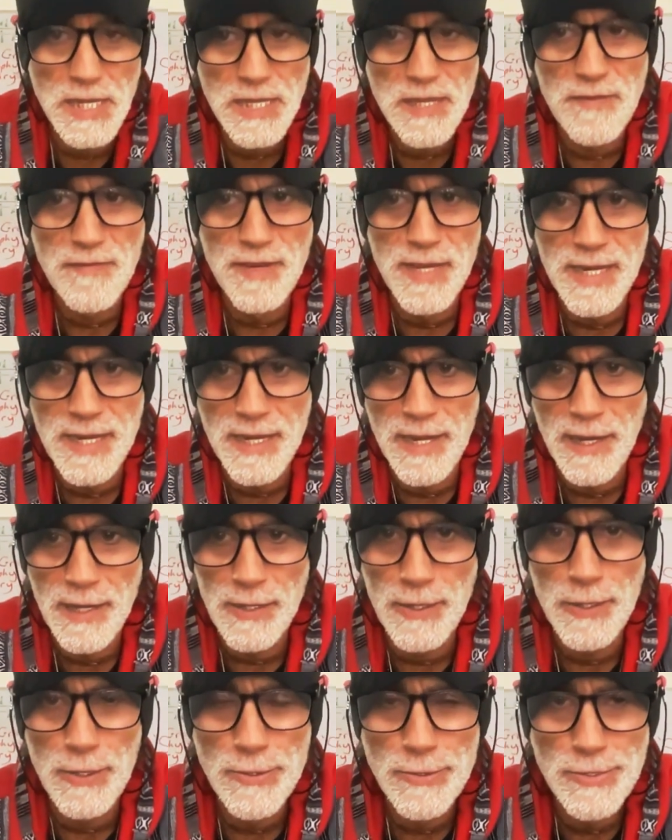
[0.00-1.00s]
the
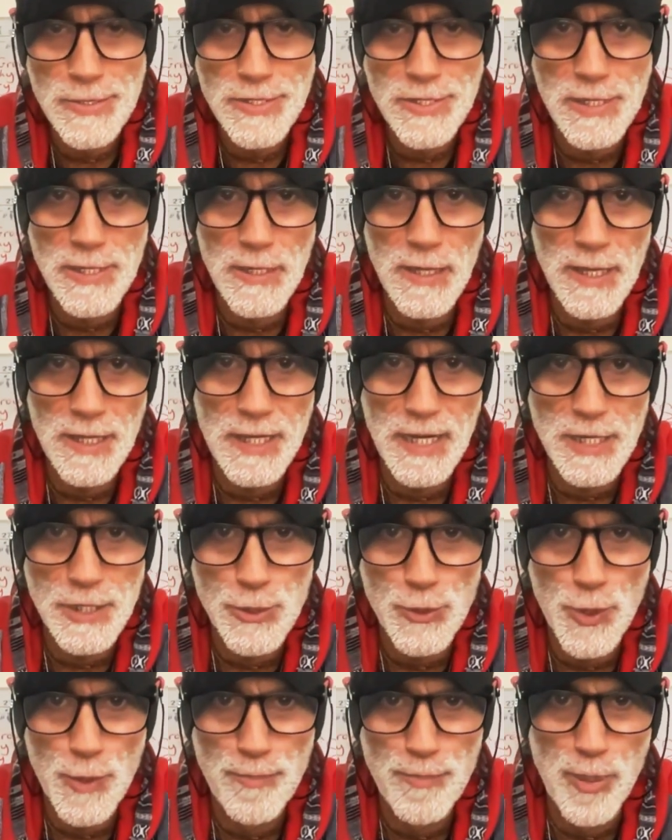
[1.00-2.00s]
videos till I get to
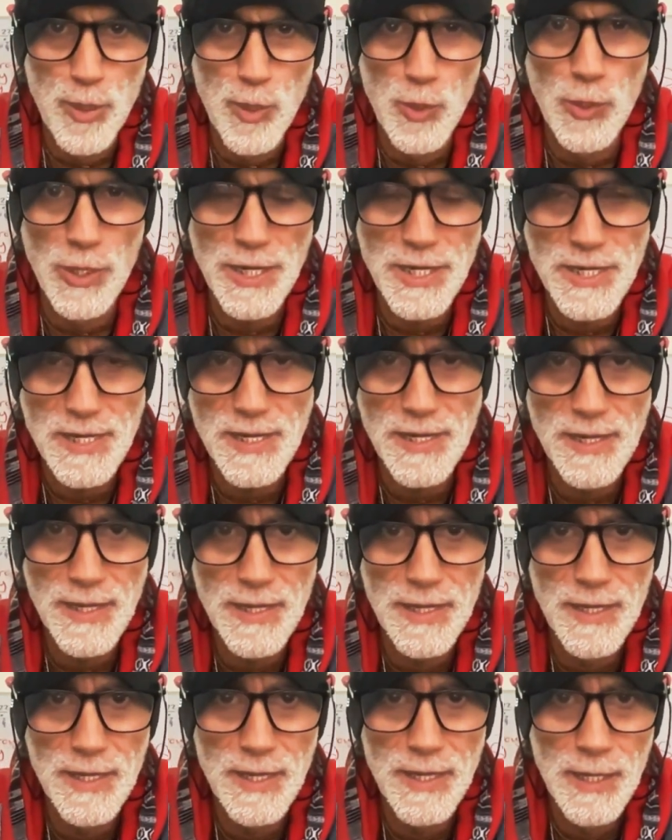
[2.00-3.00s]
a point
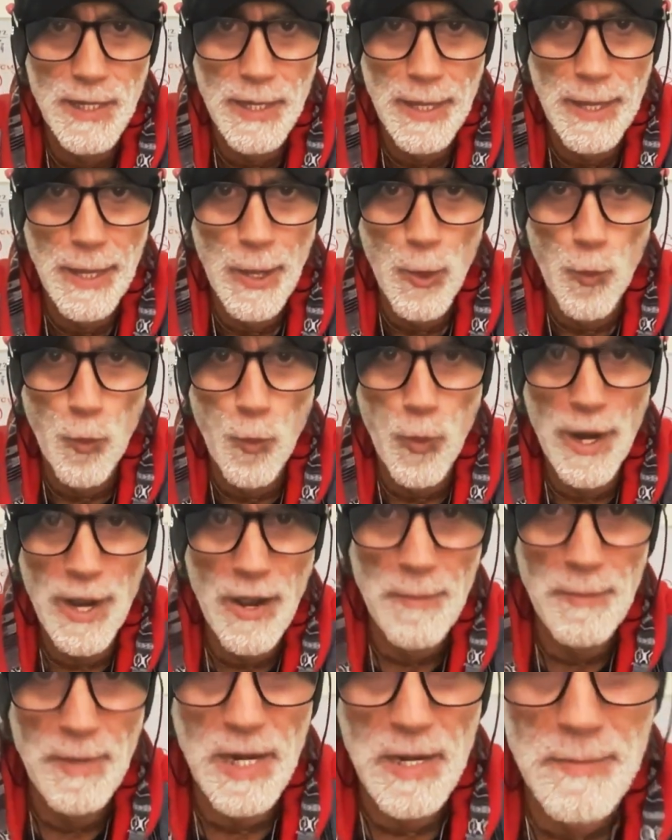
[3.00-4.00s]
where I'm
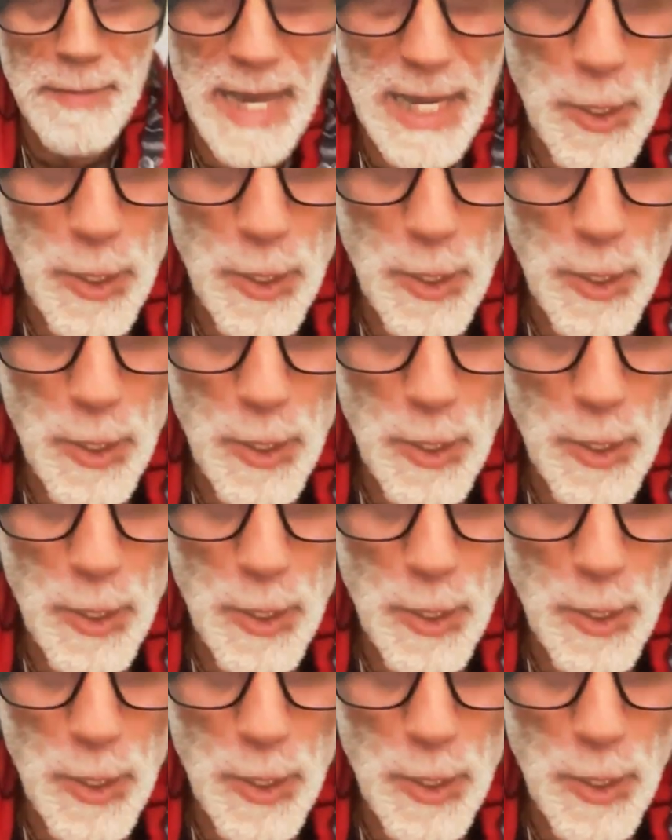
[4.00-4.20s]
going to make